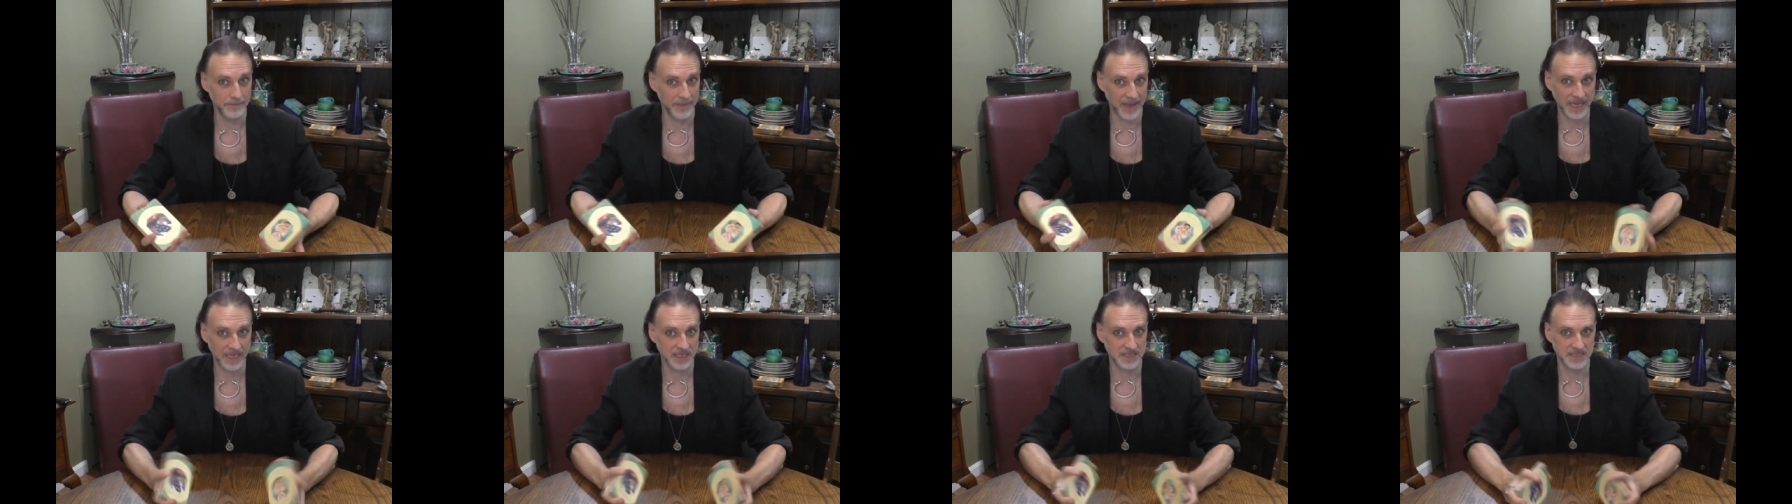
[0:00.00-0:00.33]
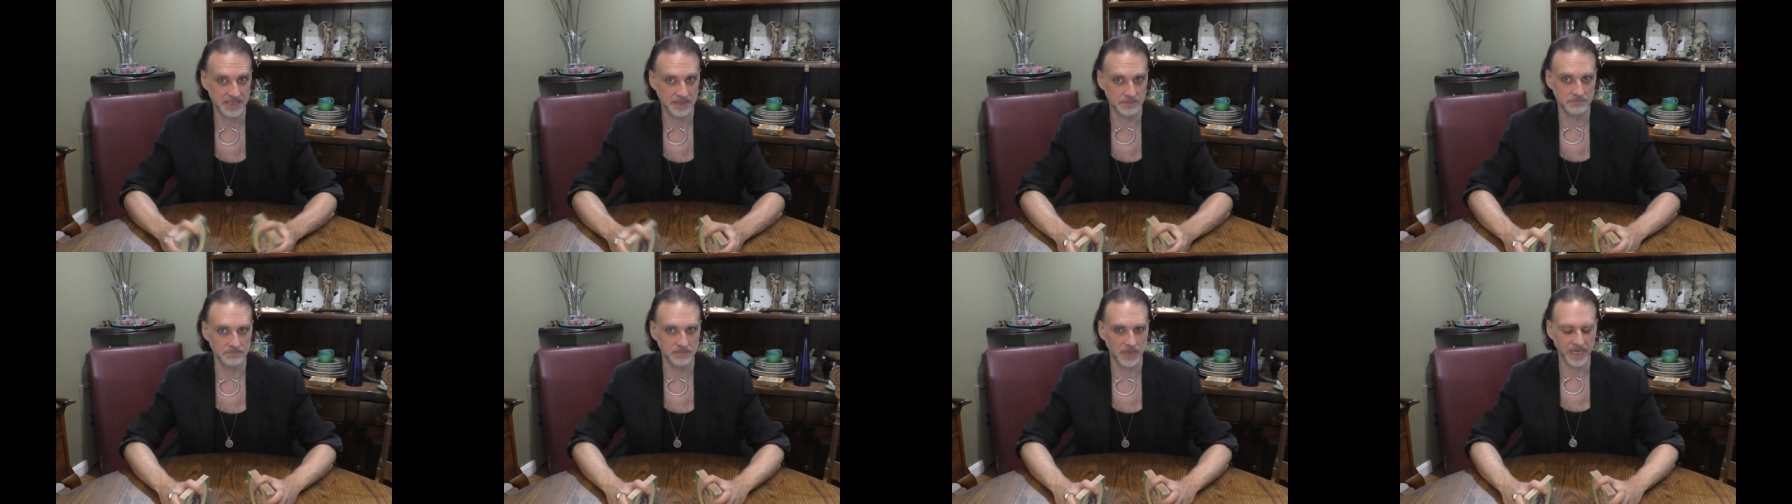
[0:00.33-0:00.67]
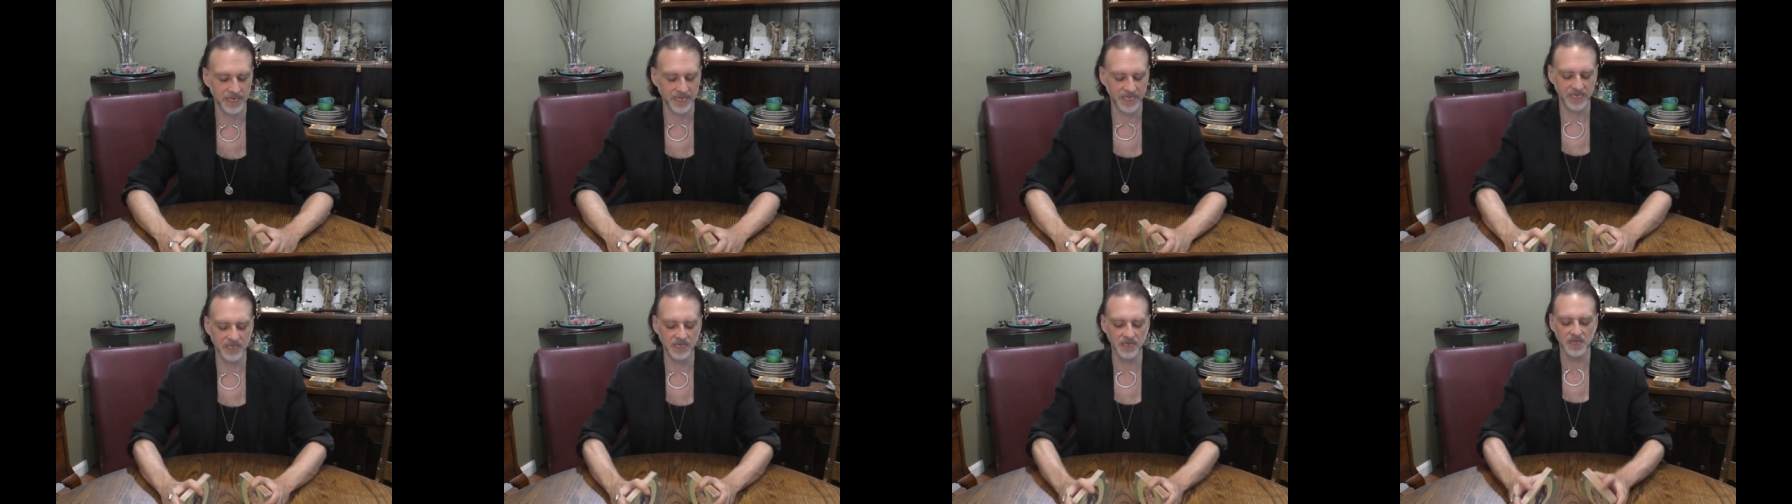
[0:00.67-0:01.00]
make some
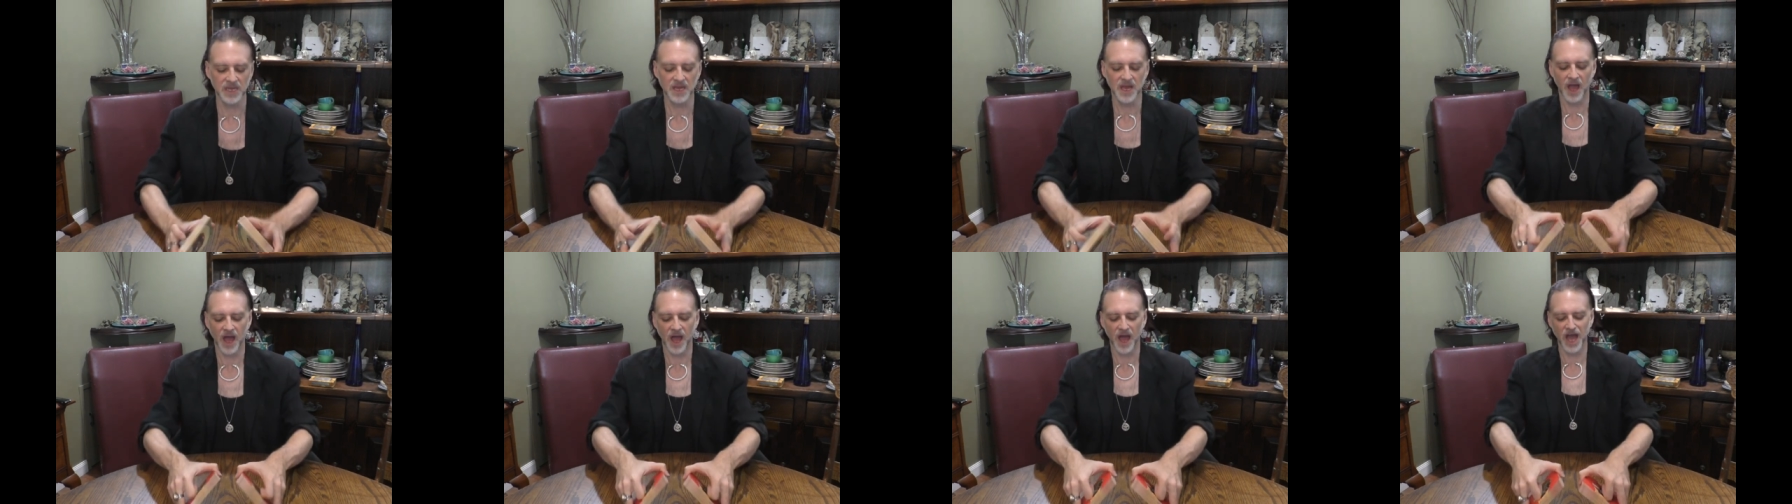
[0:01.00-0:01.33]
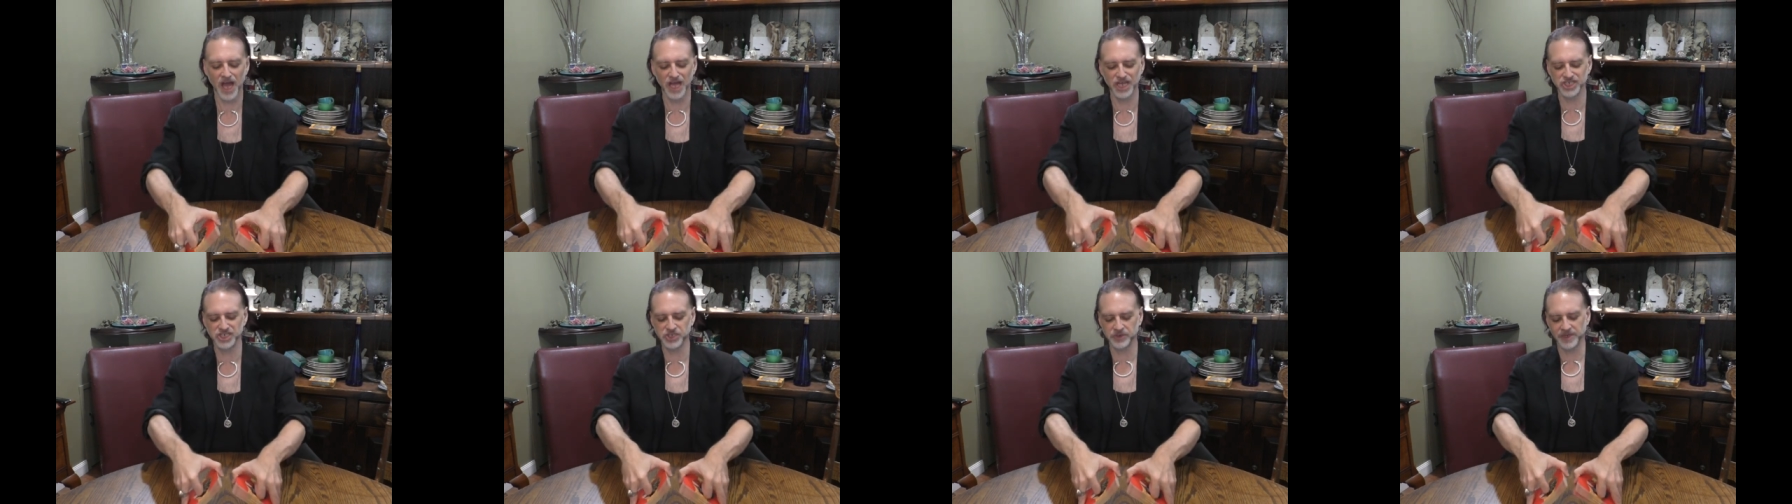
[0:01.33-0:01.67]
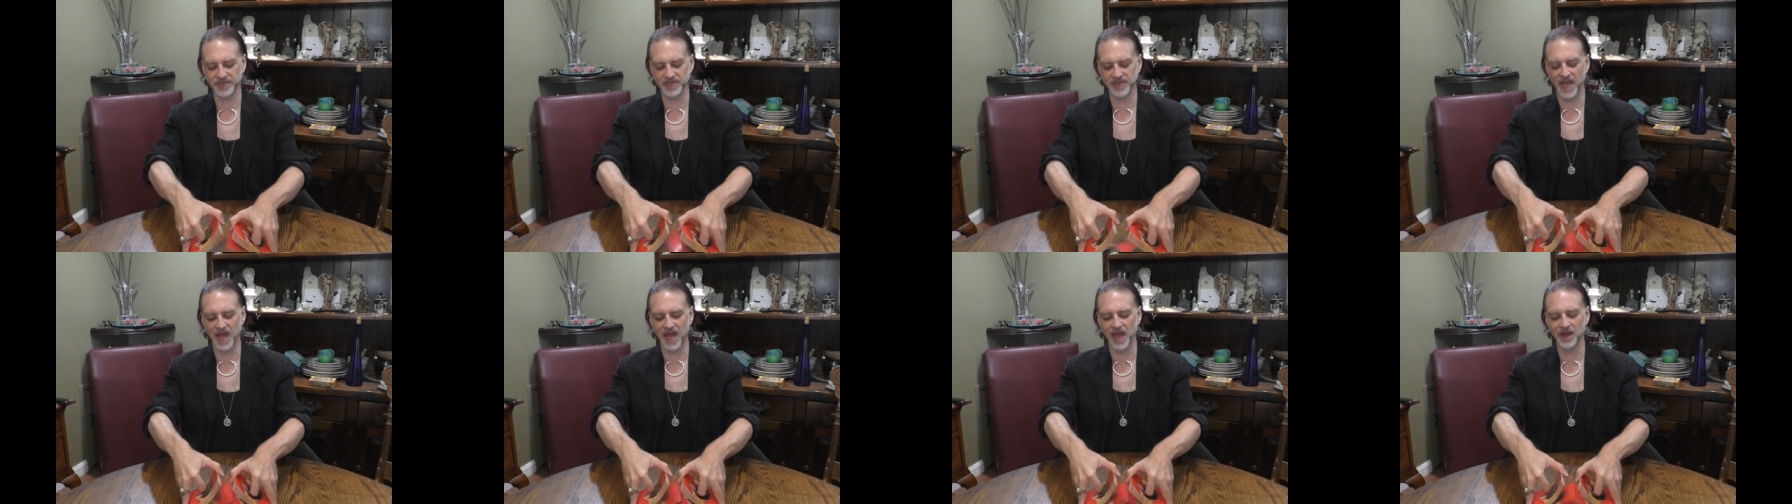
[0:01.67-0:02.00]
money uh,
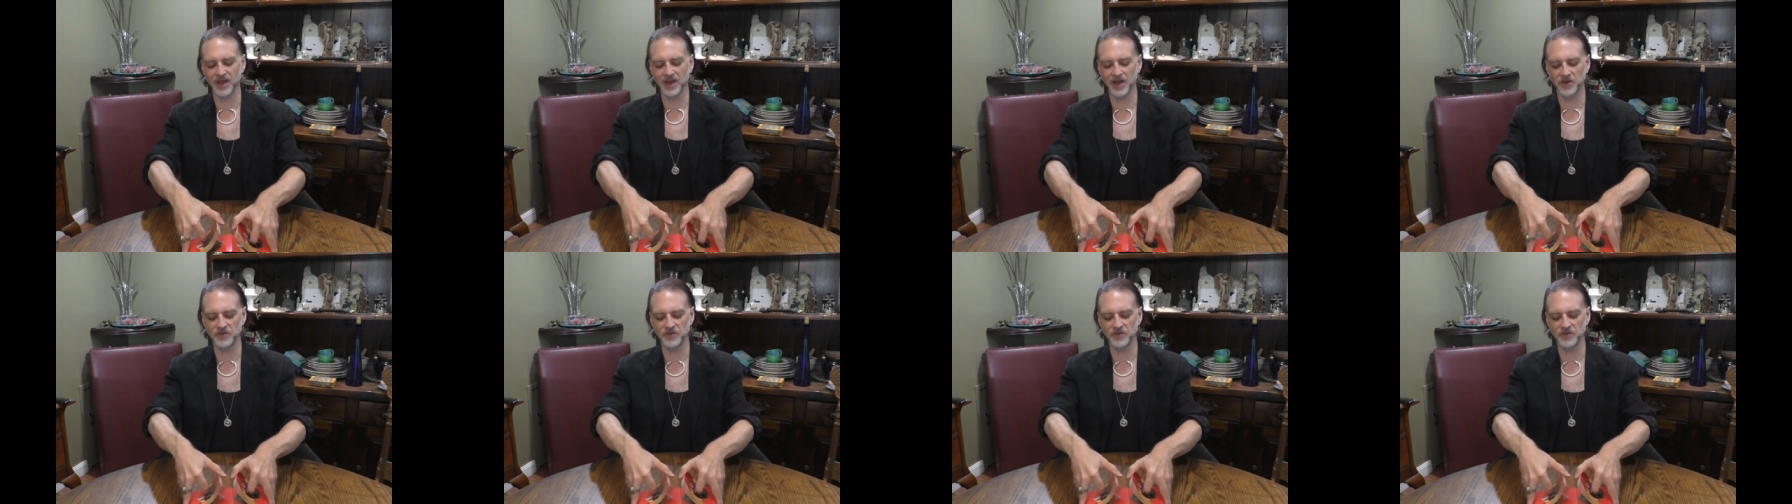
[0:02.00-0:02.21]
doing that.